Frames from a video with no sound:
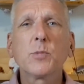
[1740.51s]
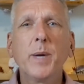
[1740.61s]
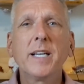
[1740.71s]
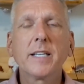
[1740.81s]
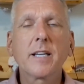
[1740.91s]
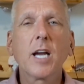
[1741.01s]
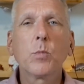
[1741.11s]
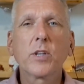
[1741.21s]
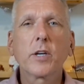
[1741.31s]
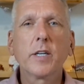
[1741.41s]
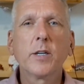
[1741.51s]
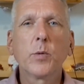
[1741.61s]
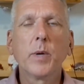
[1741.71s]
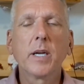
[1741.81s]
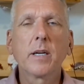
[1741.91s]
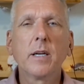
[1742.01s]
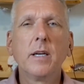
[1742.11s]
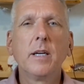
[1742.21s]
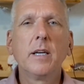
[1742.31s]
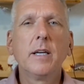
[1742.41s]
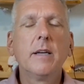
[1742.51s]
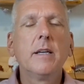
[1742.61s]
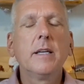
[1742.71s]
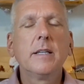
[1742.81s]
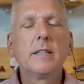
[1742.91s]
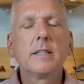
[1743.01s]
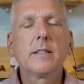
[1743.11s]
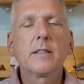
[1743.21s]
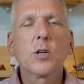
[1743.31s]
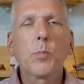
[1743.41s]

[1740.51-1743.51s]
spending time with our inner being. They're